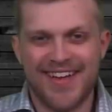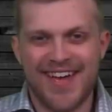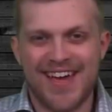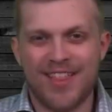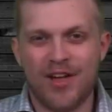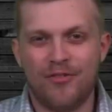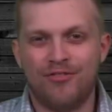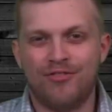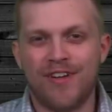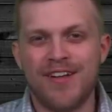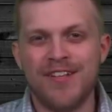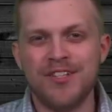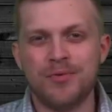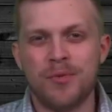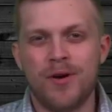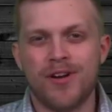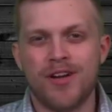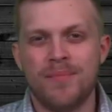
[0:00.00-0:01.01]
Hello
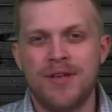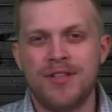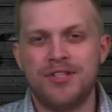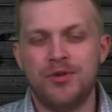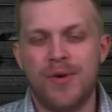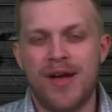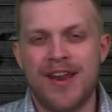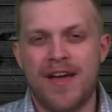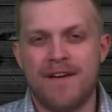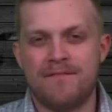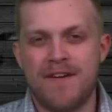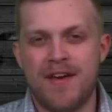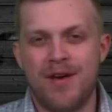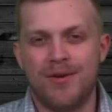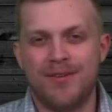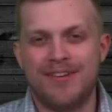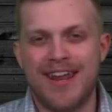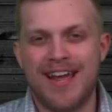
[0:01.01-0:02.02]
friends, welcome into N F
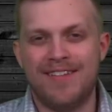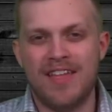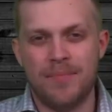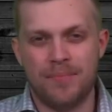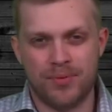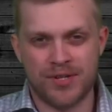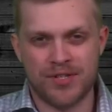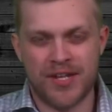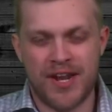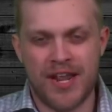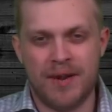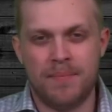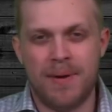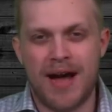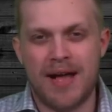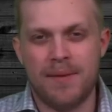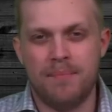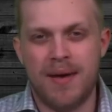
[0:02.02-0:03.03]
L Daily presented
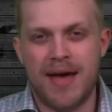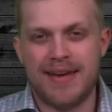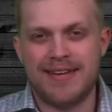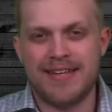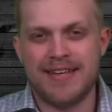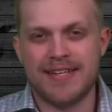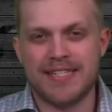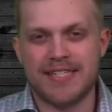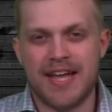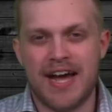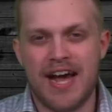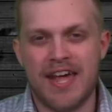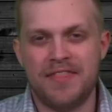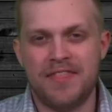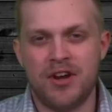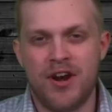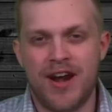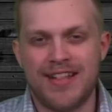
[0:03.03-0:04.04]
by
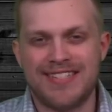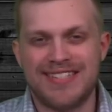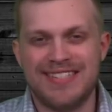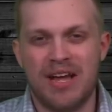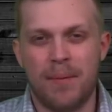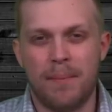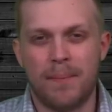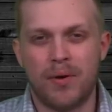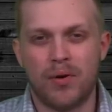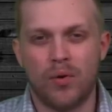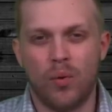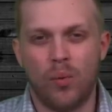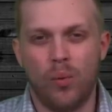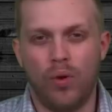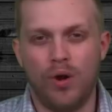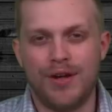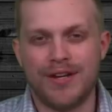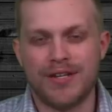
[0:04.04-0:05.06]
BetDSI, the internet's number
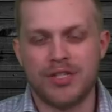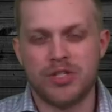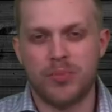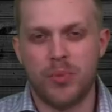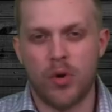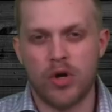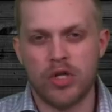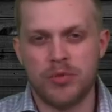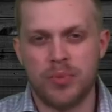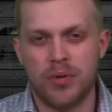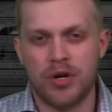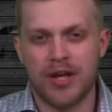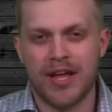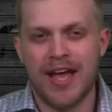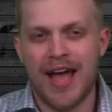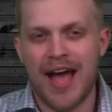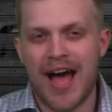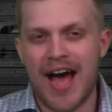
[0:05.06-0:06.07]
one
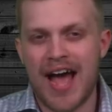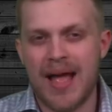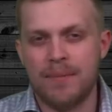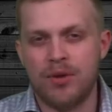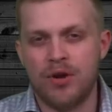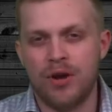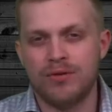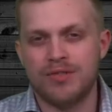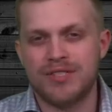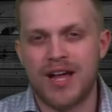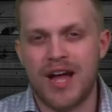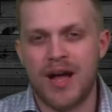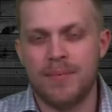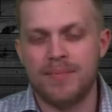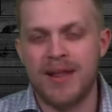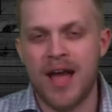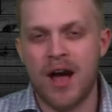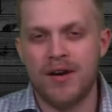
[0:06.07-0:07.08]
sportsbook. I am your host
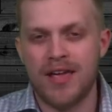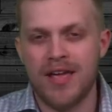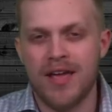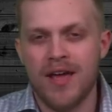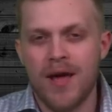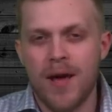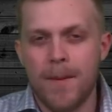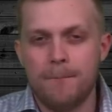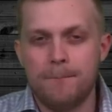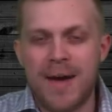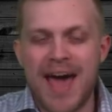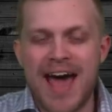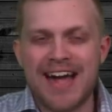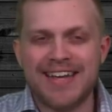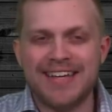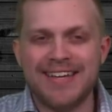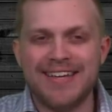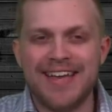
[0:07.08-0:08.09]
Tom Downey,
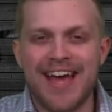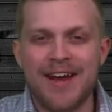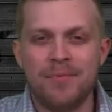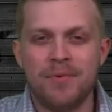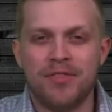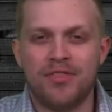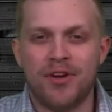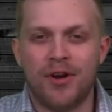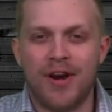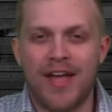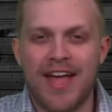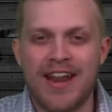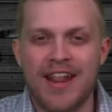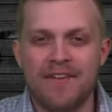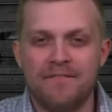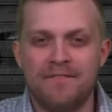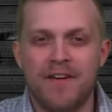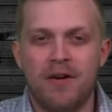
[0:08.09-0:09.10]
back again with our
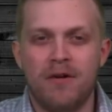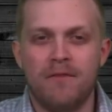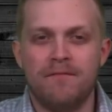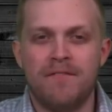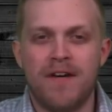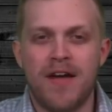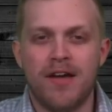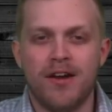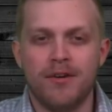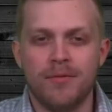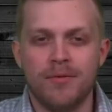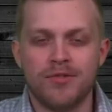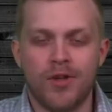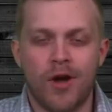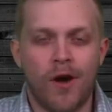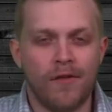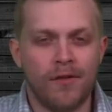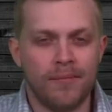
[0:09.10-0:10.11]
N F L fan
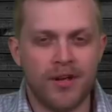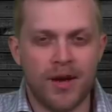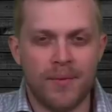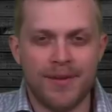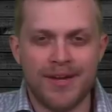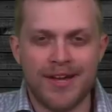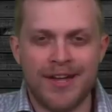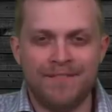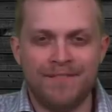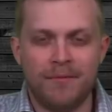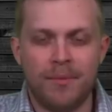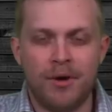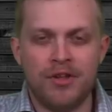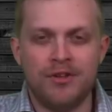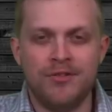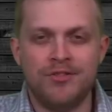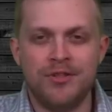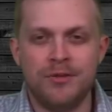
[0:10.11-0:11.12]
rumors, all of them coming in from
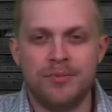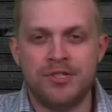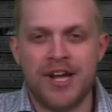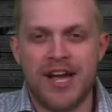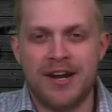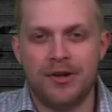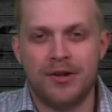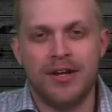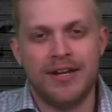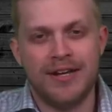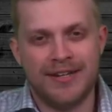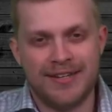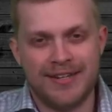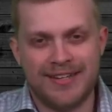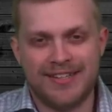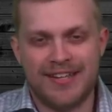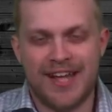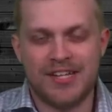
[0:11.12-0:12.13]
our YouTube channel
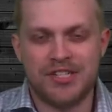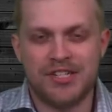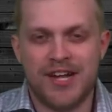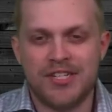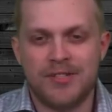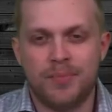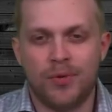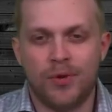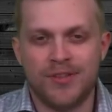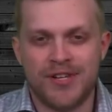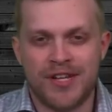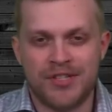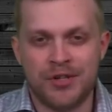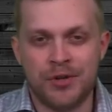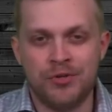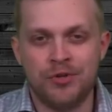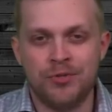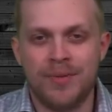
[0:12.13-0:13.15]
at Chatsports, at
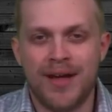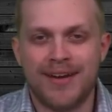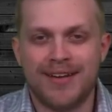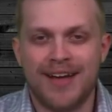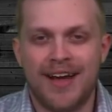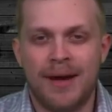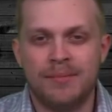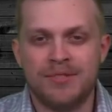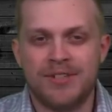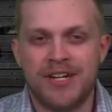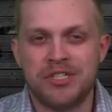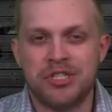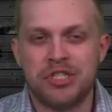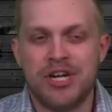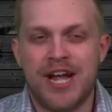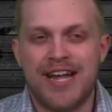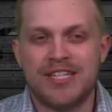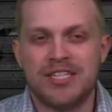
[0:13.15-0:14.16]
youtube dot com slash
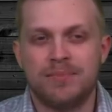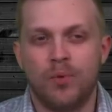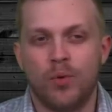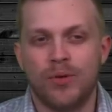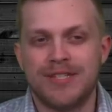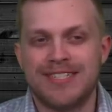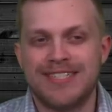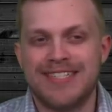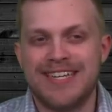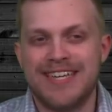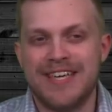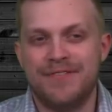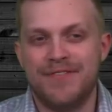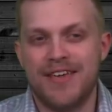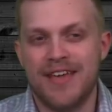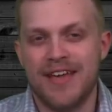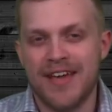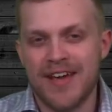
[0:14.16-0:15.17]
Chatsports T
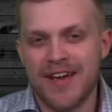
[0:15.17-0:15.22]
V.